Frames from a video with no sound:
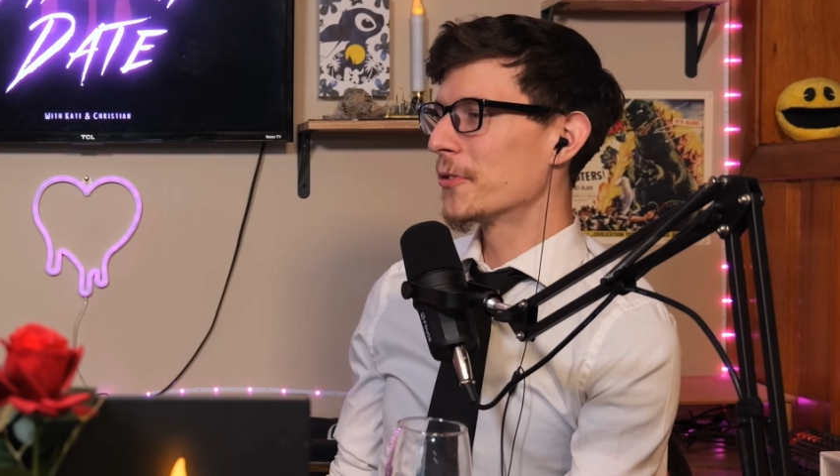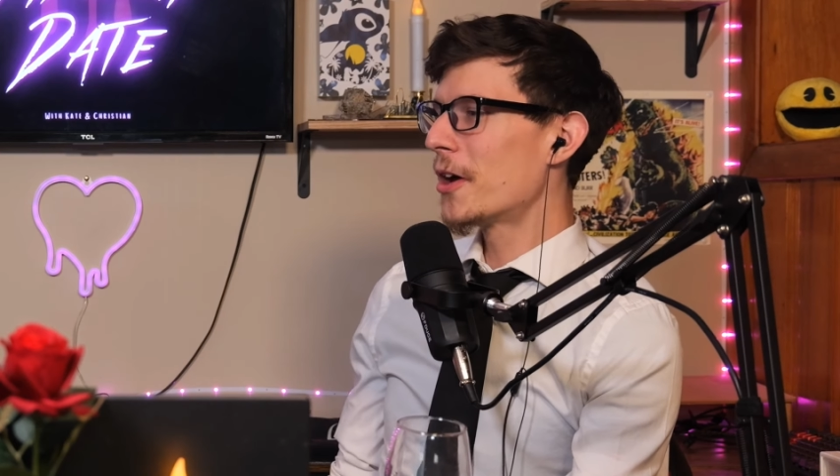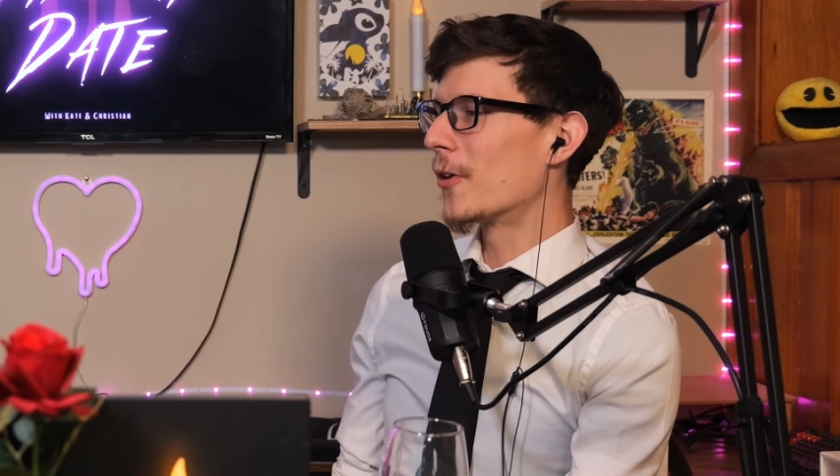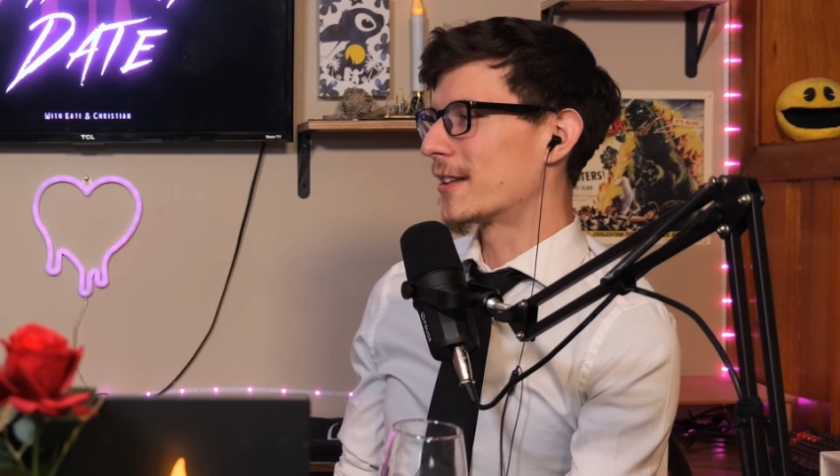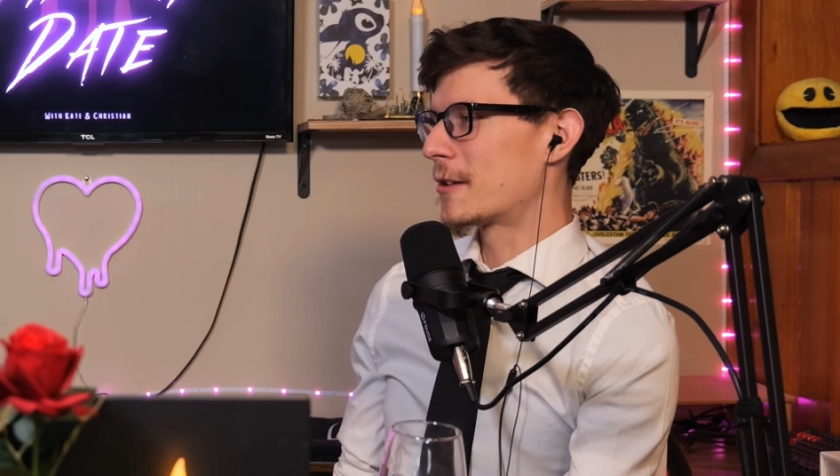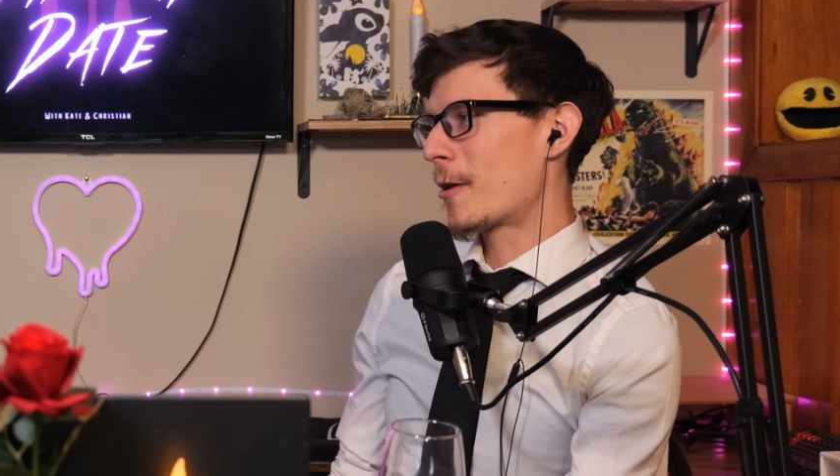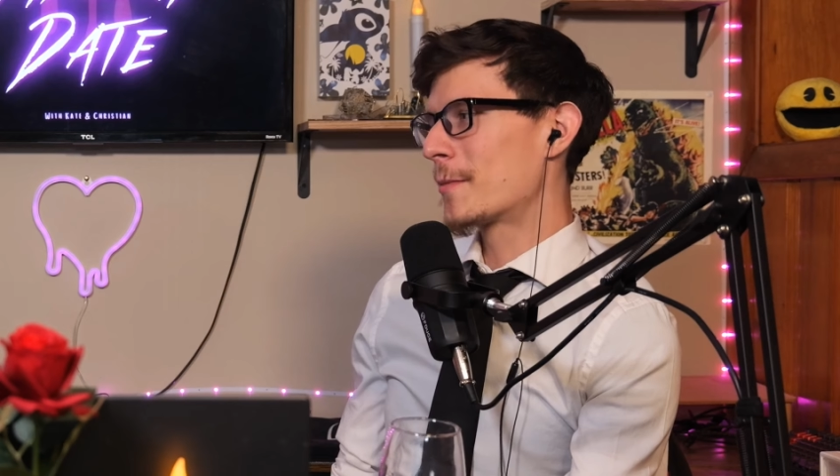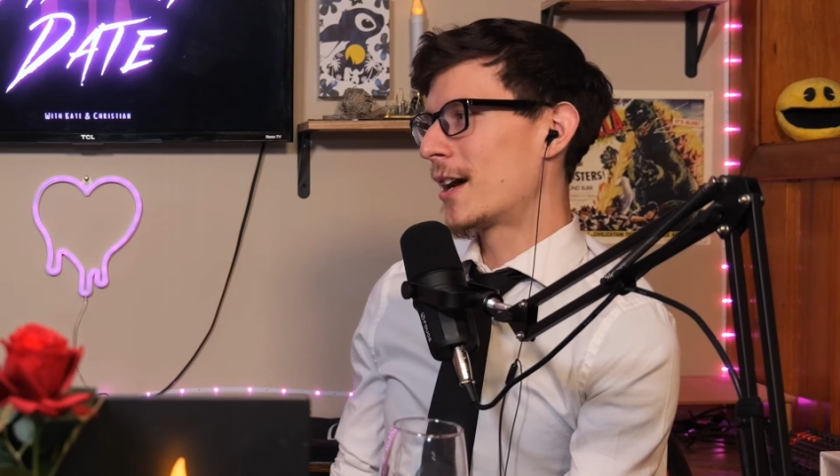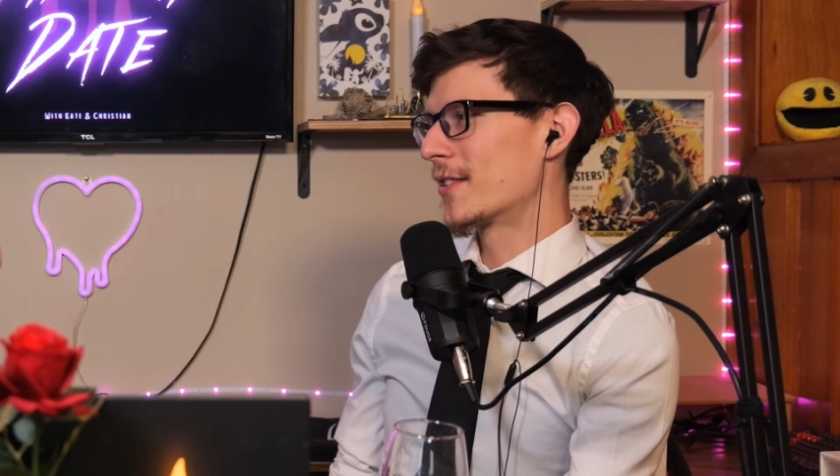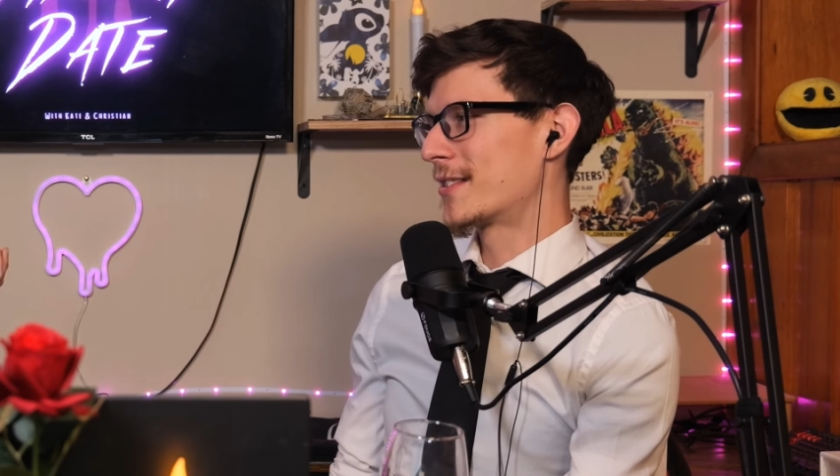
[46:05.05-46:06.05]
well, no, because he's
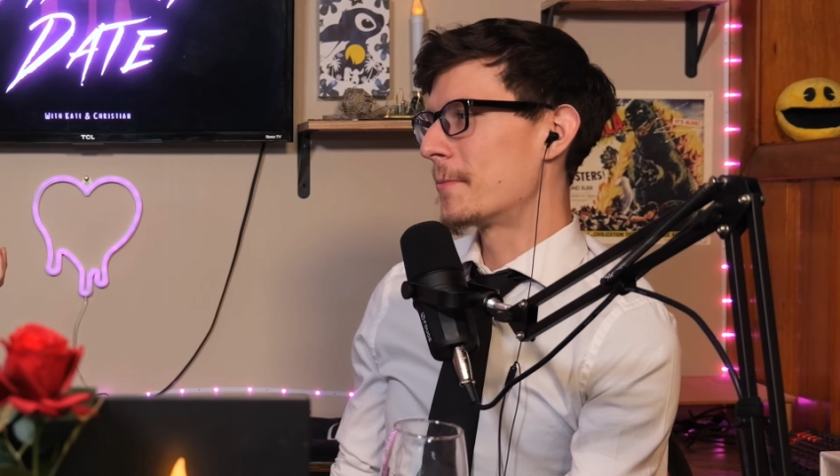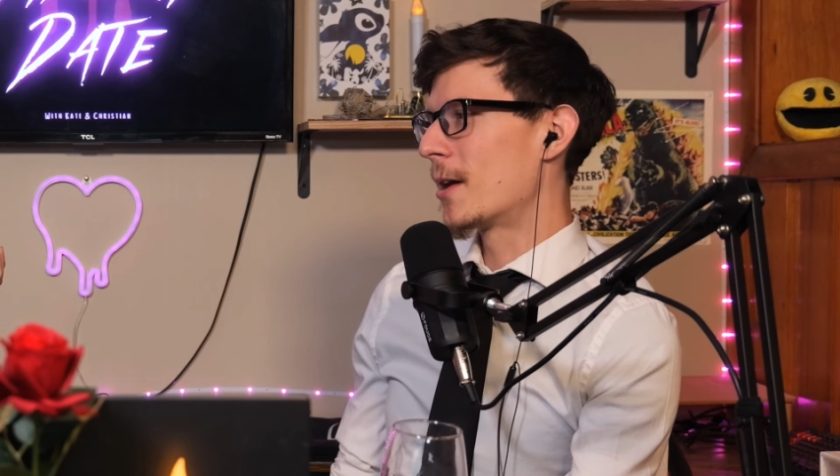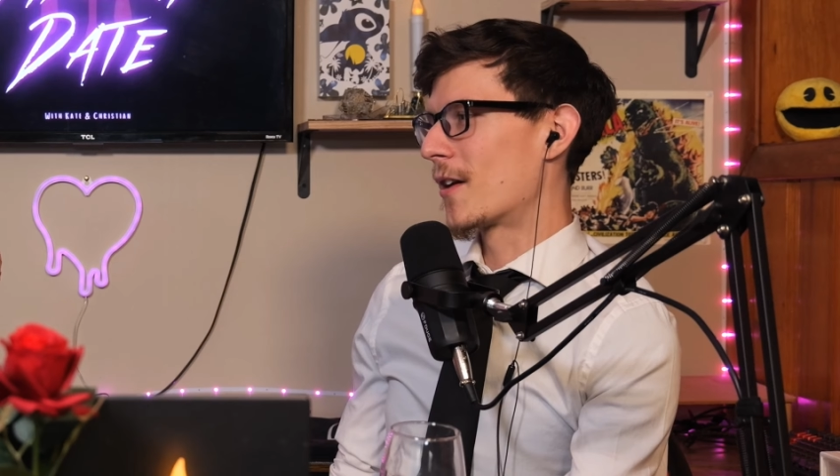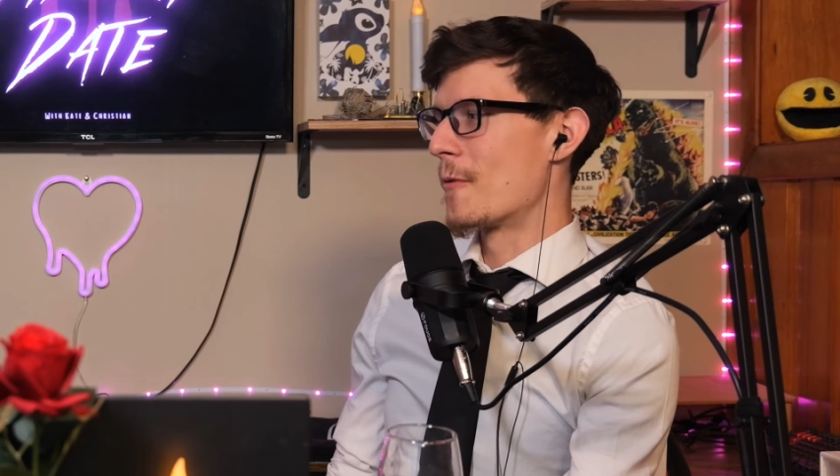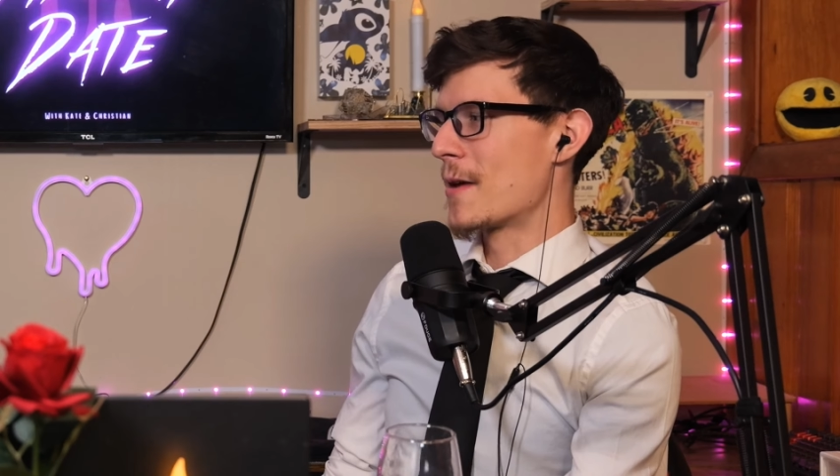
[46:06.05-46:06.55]
probably not in the same area.